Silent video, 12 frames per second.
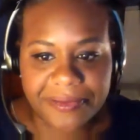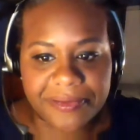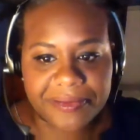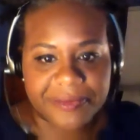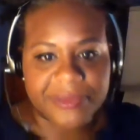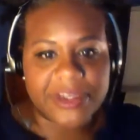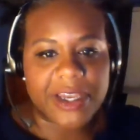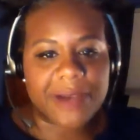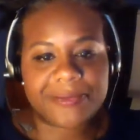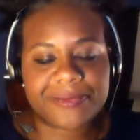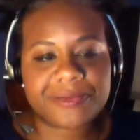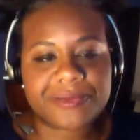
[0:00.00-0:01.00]
Yeah.
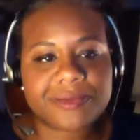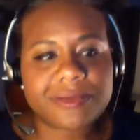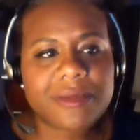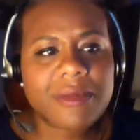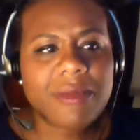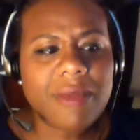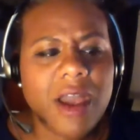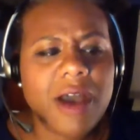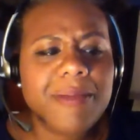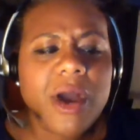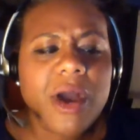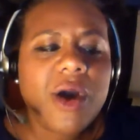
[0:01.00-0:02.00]
Um,
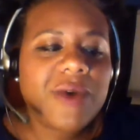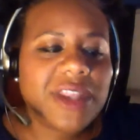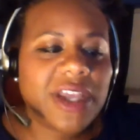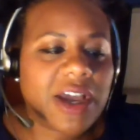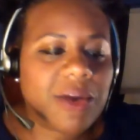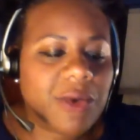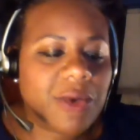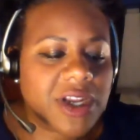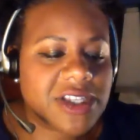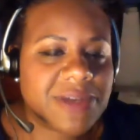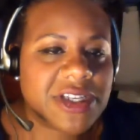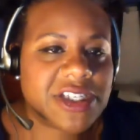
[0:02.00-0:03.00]
One thing I wanted to
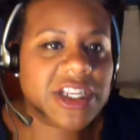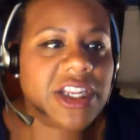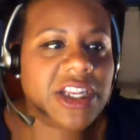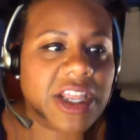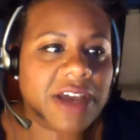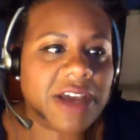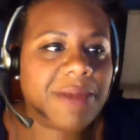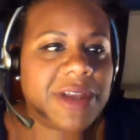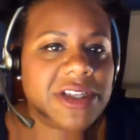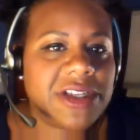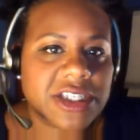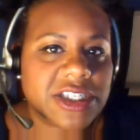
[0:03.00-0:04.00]
mention, and I
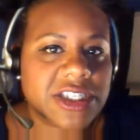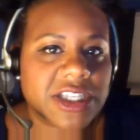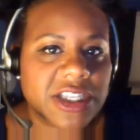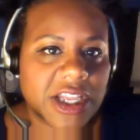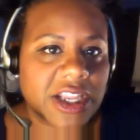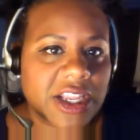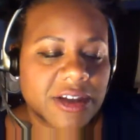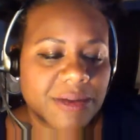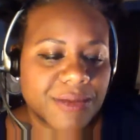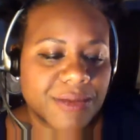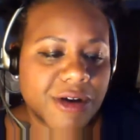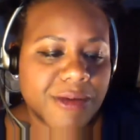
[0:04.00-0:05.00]
mentioned this in the
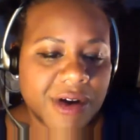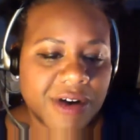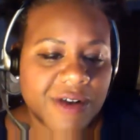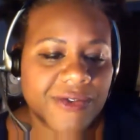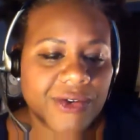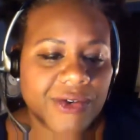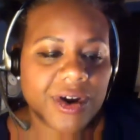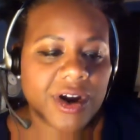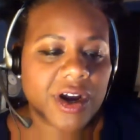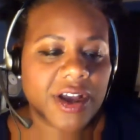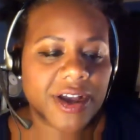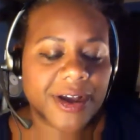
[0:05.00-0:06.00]
promo
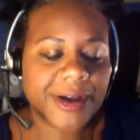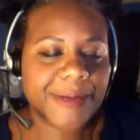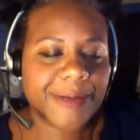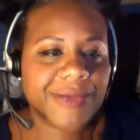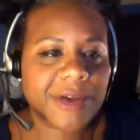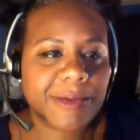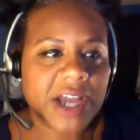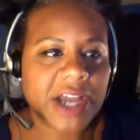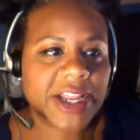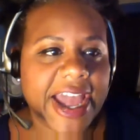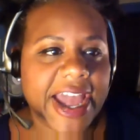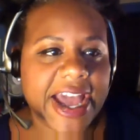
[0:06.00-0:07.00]
for the
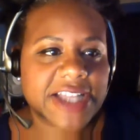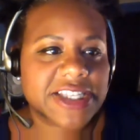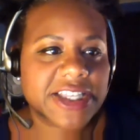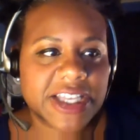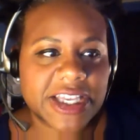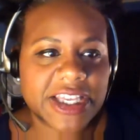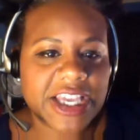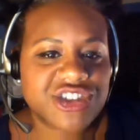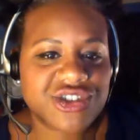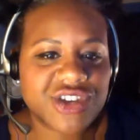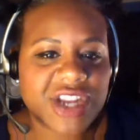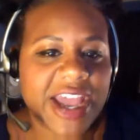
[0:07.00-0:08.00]
podcast, I think
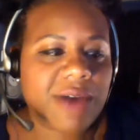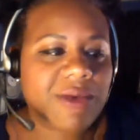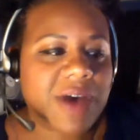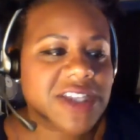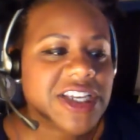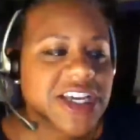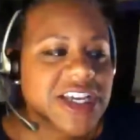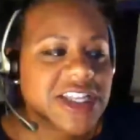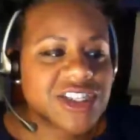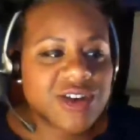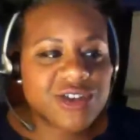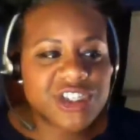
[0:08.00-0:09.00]
yesterday, was
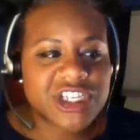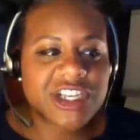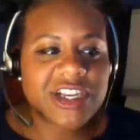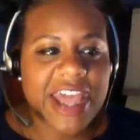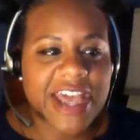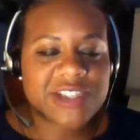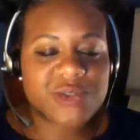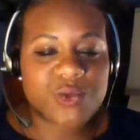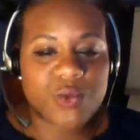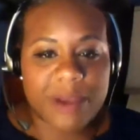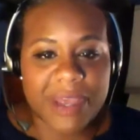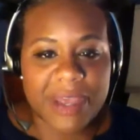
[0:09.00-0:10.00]
this notion
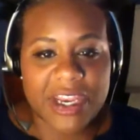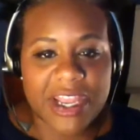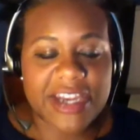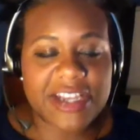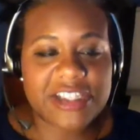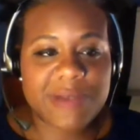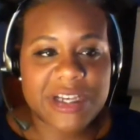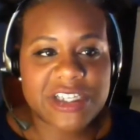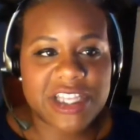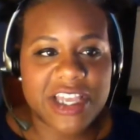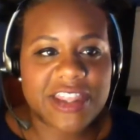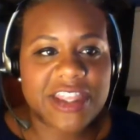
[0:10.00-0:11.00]
as women, and
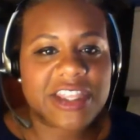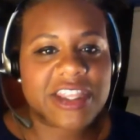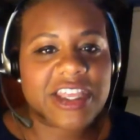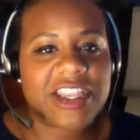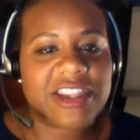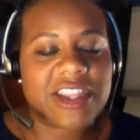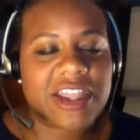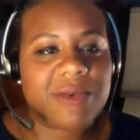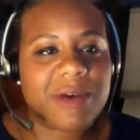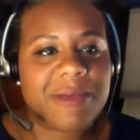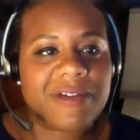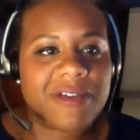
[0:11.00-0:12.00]
especially I think
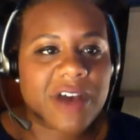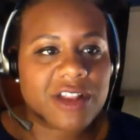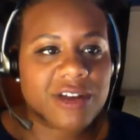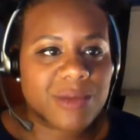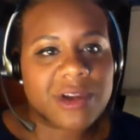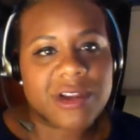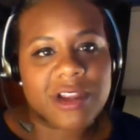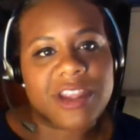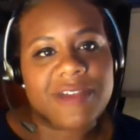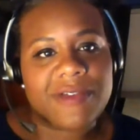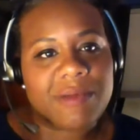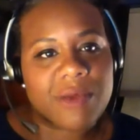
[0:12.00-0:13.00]
that women of color put
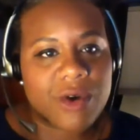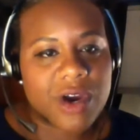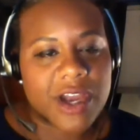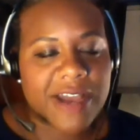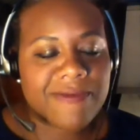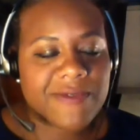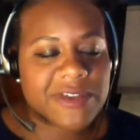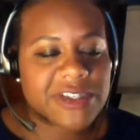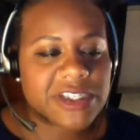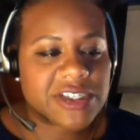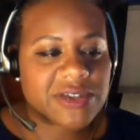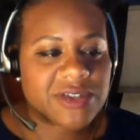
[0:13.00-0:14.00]
even more
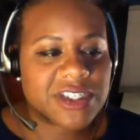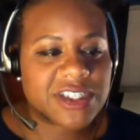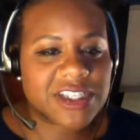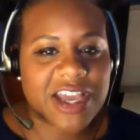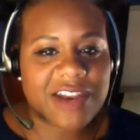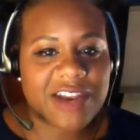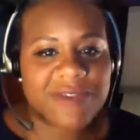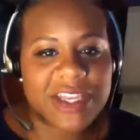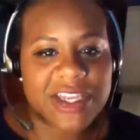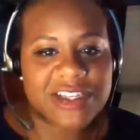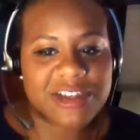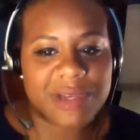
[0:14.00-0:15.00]
emphasis on this kind of
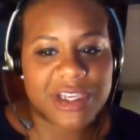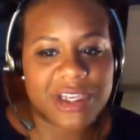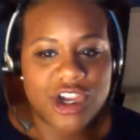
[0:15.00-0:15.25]
need to be